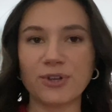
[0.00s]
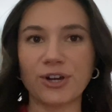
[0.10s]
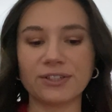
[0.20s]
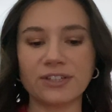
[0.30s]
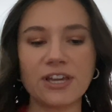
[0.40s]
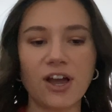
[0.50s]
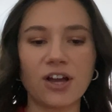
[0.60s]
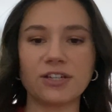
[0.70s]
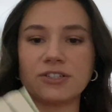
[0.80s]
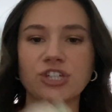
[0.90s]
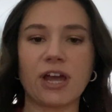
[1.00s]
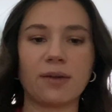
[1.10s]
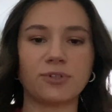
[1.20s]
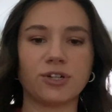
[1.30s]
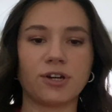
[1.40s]
currently on
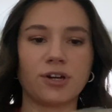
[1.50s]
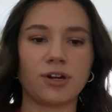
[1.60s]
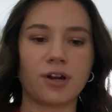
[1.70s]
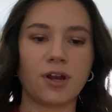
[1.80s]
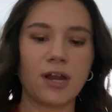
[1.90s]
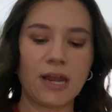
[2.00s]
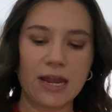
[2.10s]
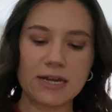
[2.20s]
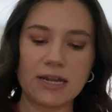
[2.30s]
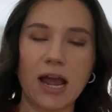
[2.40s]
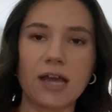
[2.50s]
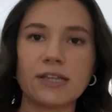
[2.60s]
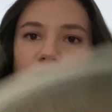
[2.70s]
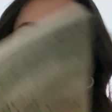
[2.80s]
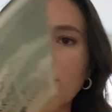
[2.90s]
chapter 9,
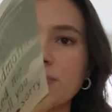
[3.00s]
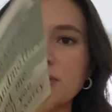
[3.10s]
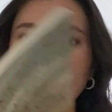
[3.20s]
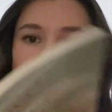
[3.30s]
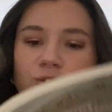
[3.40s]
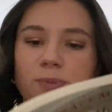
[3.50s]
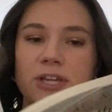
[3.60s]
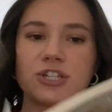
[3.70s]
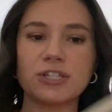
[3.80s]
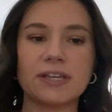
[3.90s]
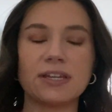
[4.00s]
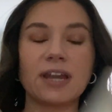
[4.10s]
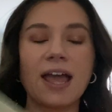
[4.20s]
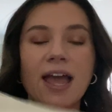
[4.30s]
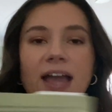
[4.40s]
so I'm almost 100 pages in,
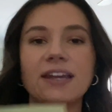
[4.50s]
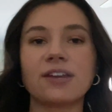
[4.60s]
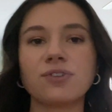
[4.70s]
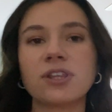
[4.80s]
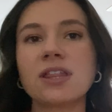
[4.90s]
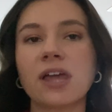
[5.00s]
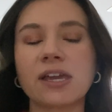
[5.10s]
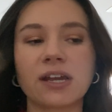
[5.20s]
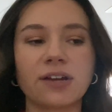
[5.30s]
and I really like it.